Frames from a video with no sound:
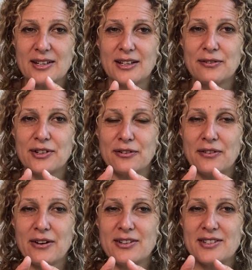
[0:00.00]
And if they're
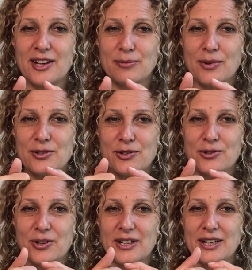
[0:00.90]
very tight
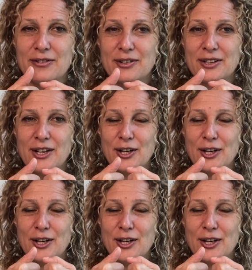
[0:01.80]
muscles, you can even